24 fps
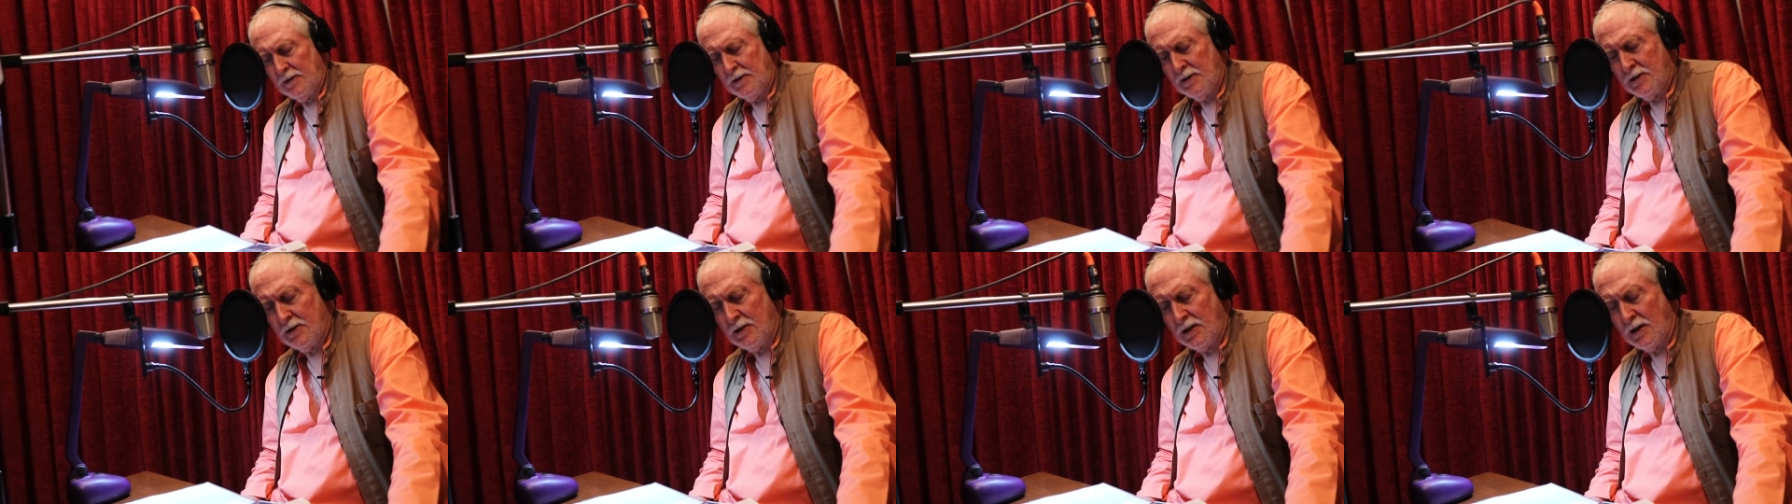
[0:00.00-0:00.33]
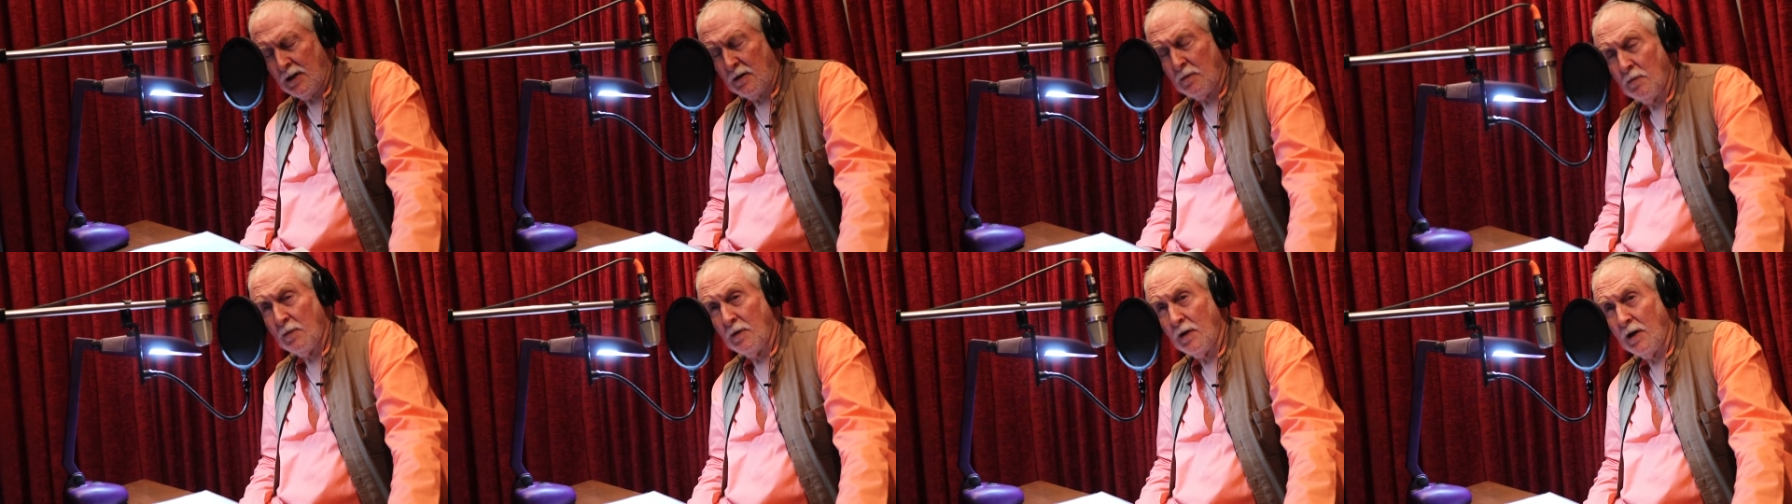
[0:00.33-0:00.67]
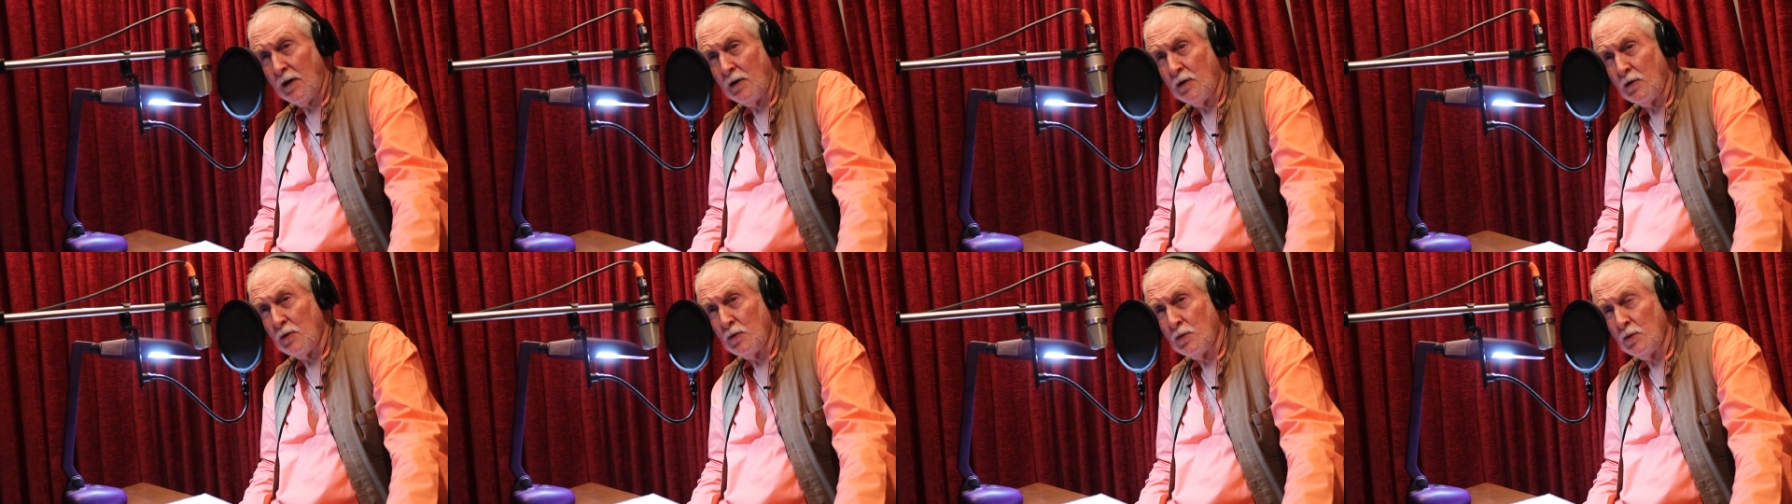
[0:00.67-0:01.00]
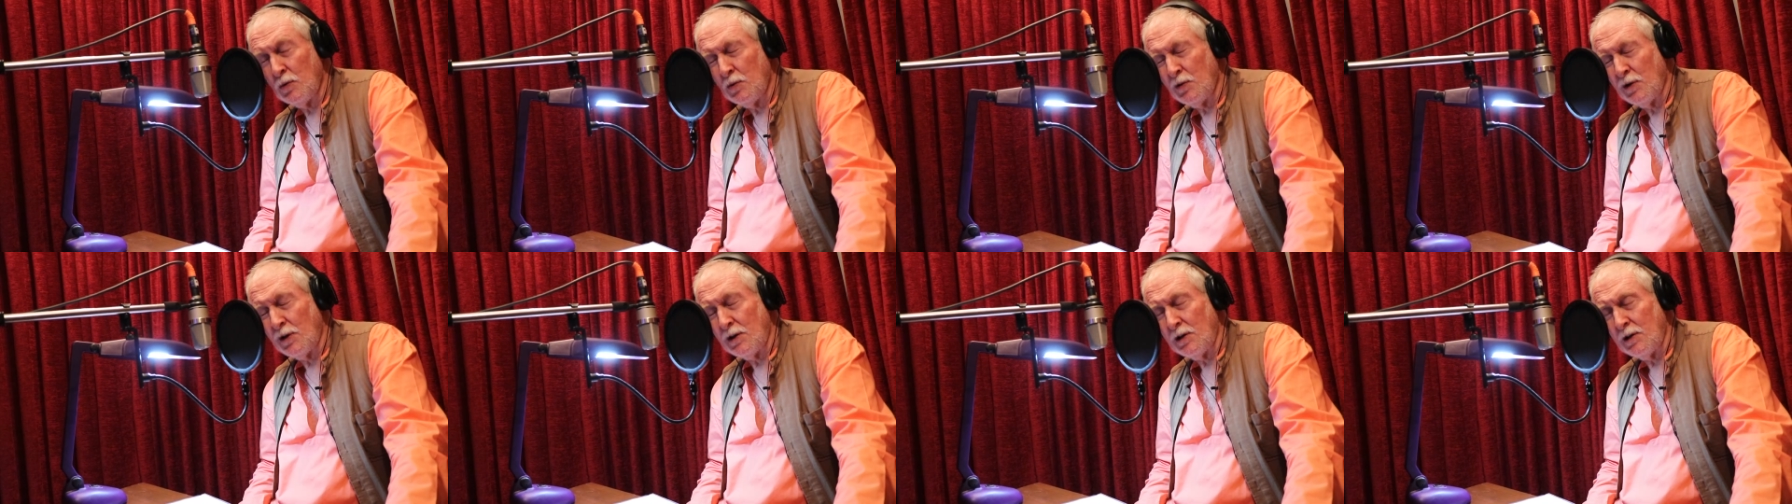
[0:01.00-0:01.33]
gentleman I
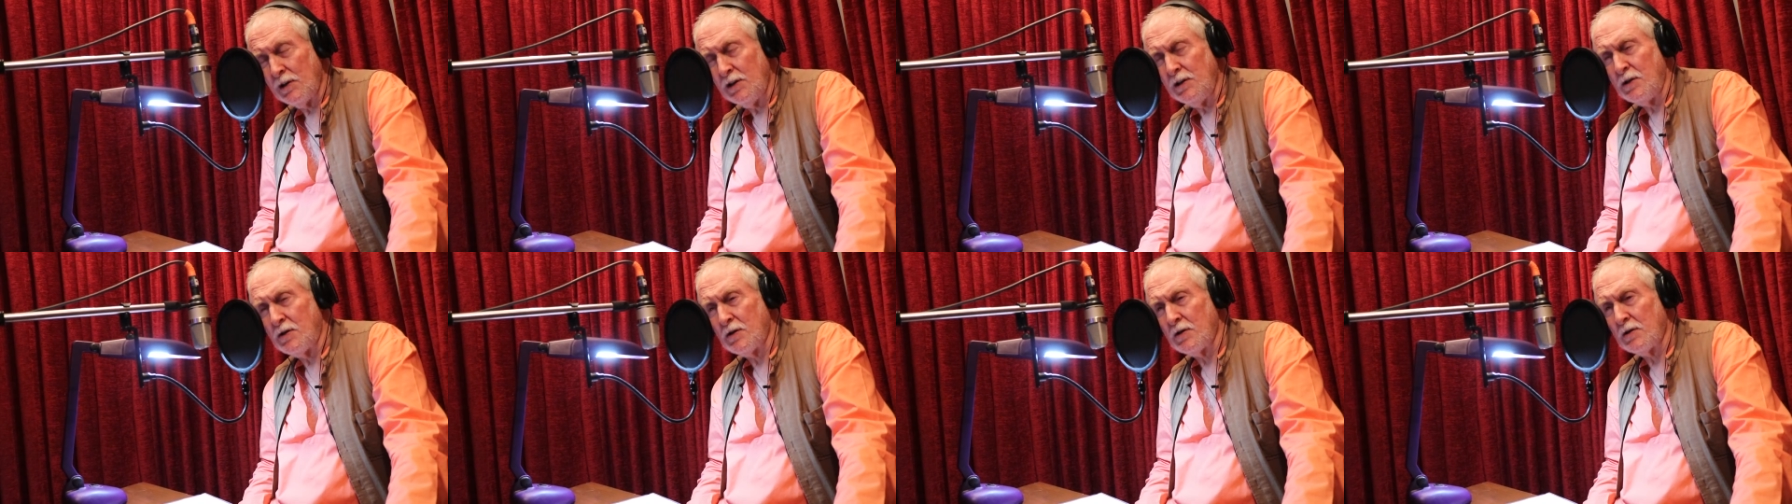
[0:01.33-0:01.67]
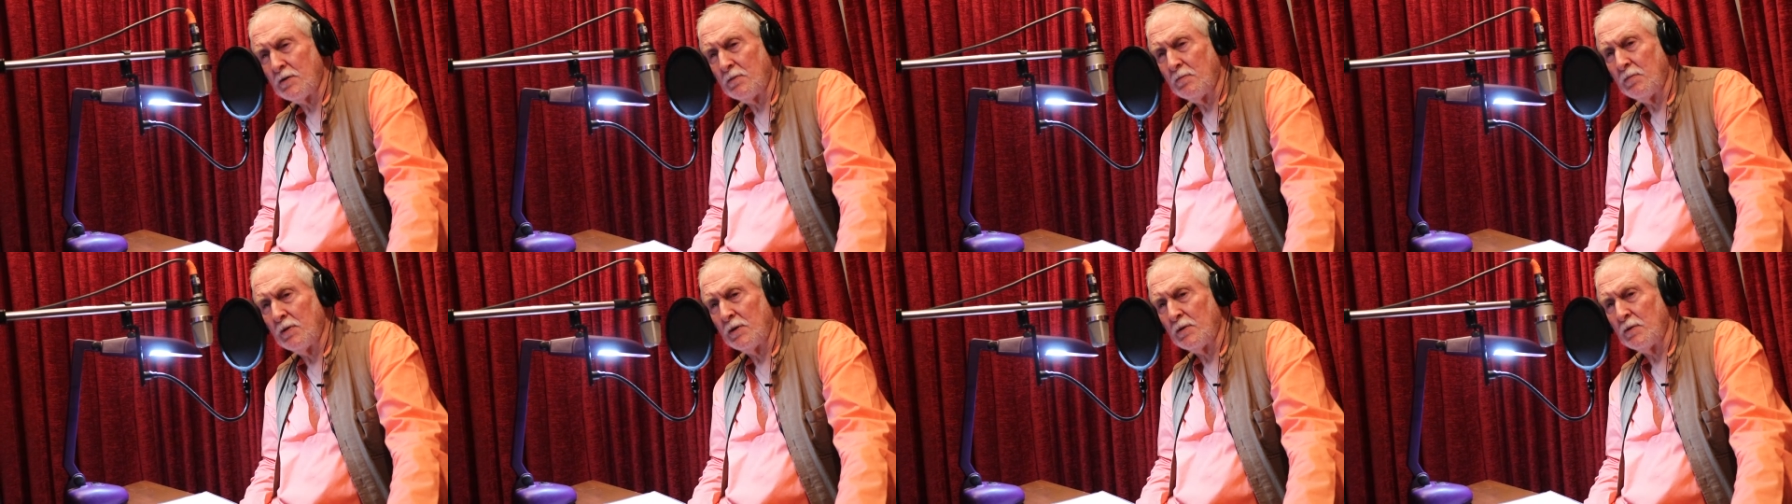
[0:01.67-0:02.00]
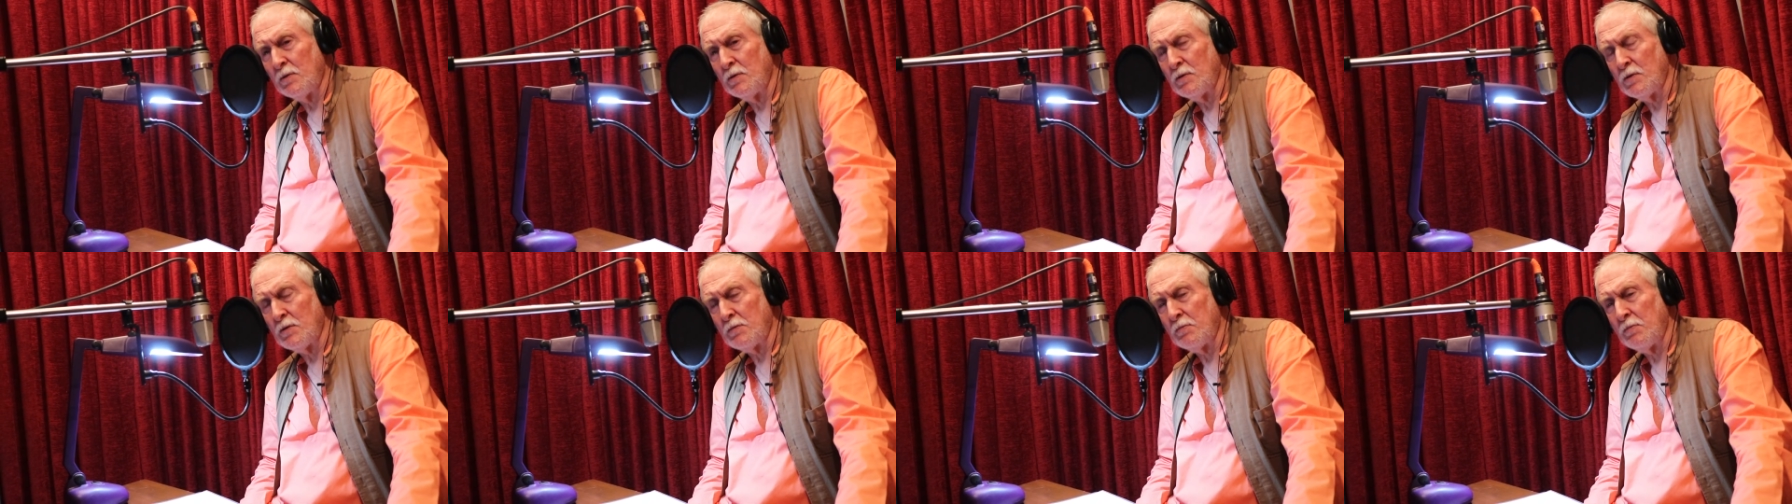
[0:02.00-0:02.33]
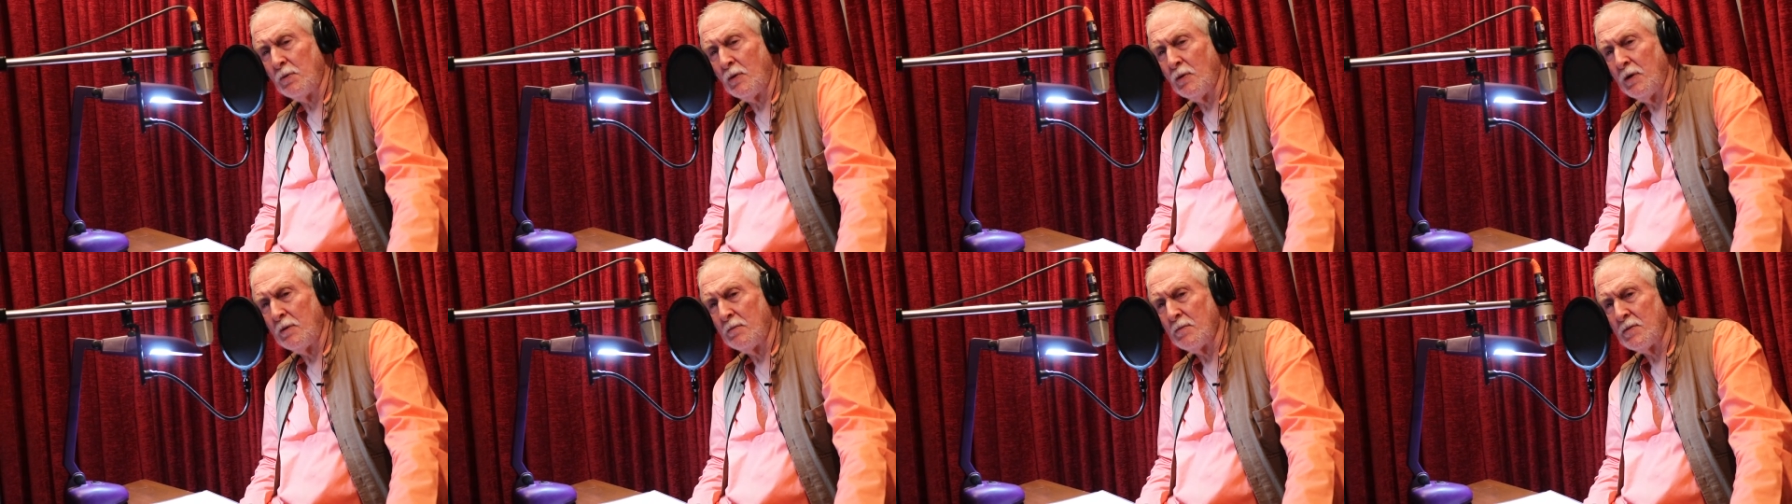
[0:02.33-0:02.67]
knew the least but whose
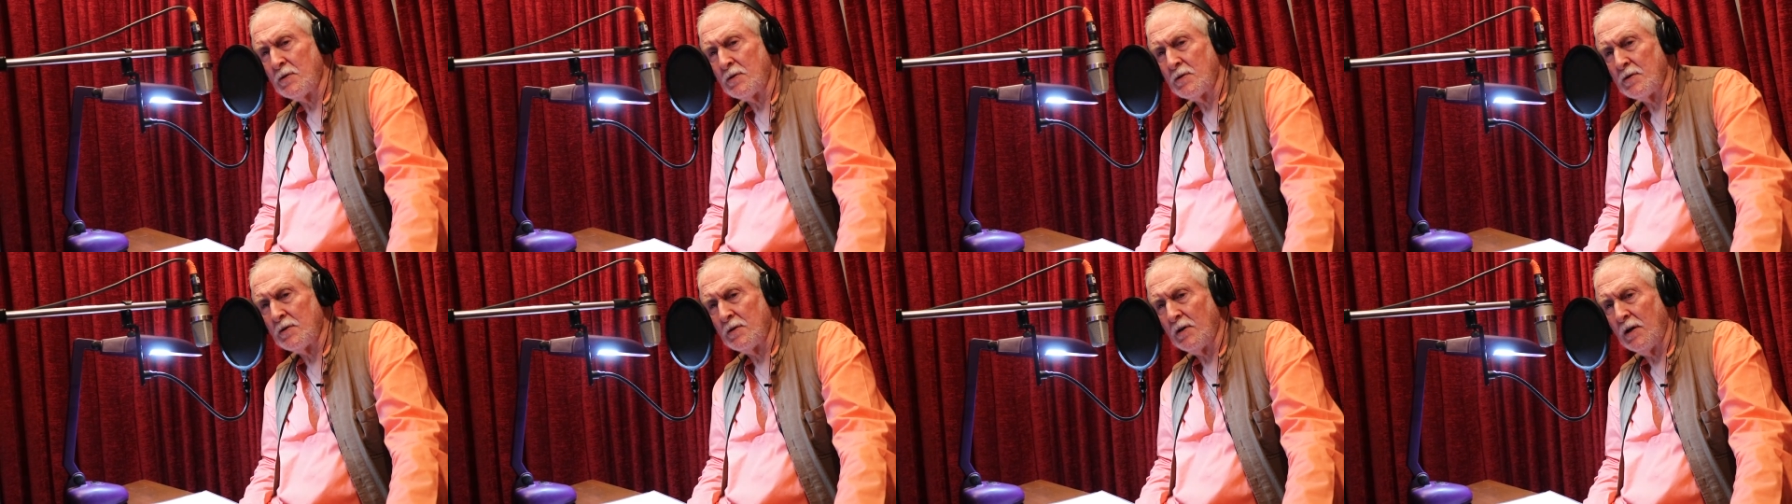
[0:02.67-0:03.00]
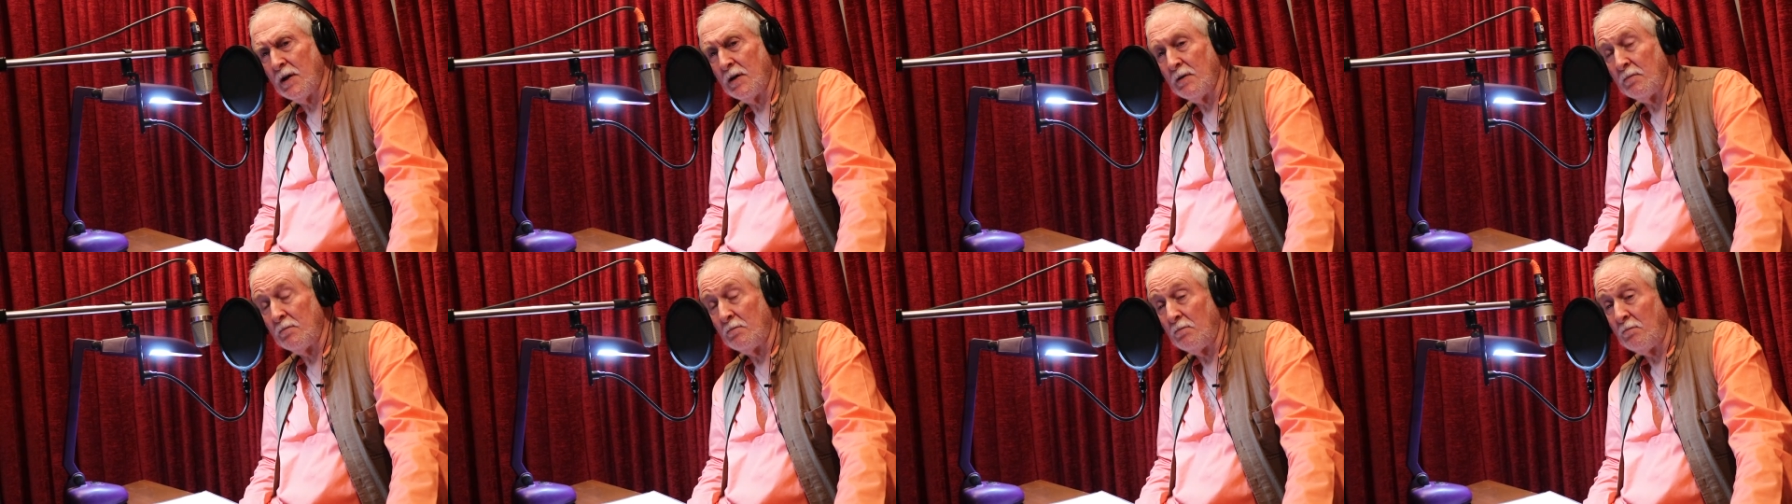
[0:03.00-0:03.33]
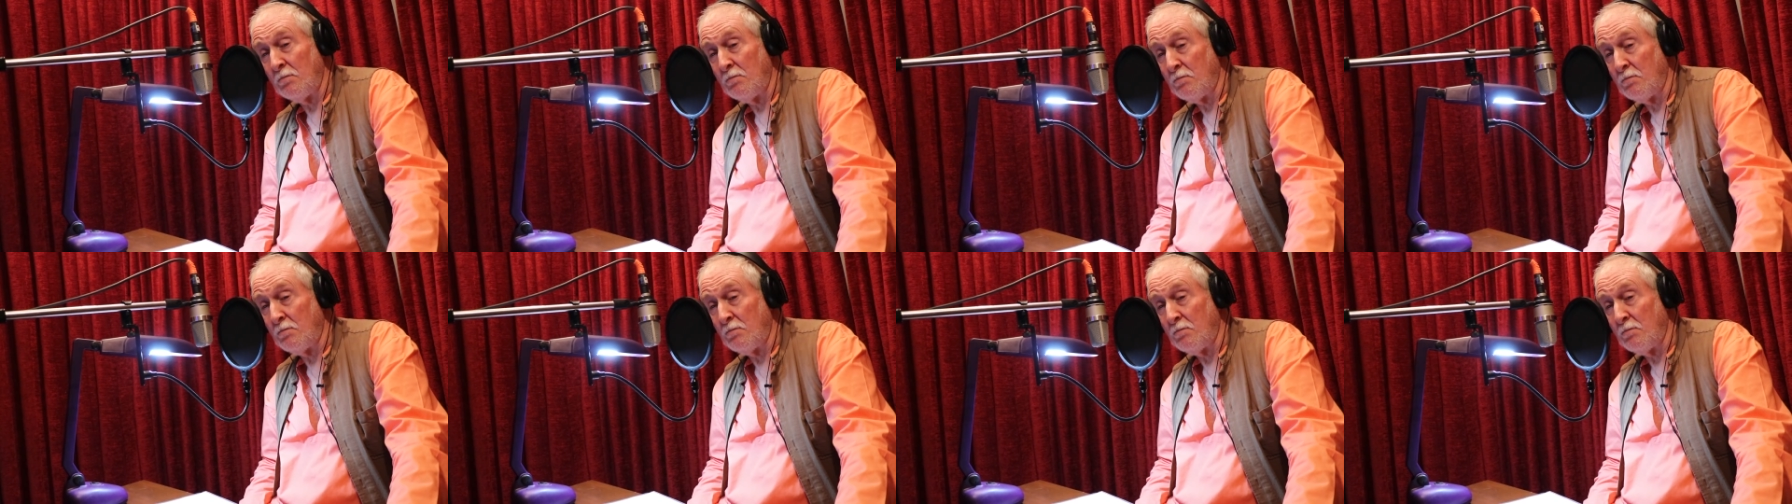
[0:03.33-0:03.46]
poems I